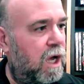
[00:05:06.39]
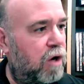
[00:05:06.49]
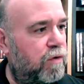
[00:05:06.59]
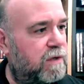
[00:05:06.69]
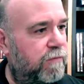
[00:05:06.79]

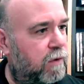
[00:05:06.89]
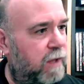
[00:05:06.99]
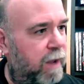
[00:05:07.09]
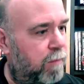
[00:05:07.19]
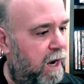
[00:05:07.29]
Christopher
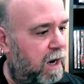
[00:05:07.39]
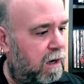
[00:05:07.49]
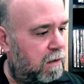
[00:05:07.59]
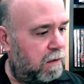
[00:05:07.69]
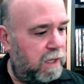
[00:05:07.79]

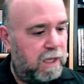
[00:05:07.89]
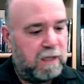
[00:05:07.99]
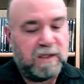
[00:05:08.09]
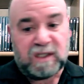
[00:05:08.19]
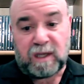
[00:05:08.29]
Lambert
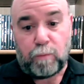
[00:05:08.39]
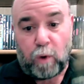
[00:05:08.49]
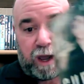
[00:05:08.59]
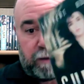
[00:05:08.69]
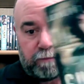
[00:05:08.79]
in Subway,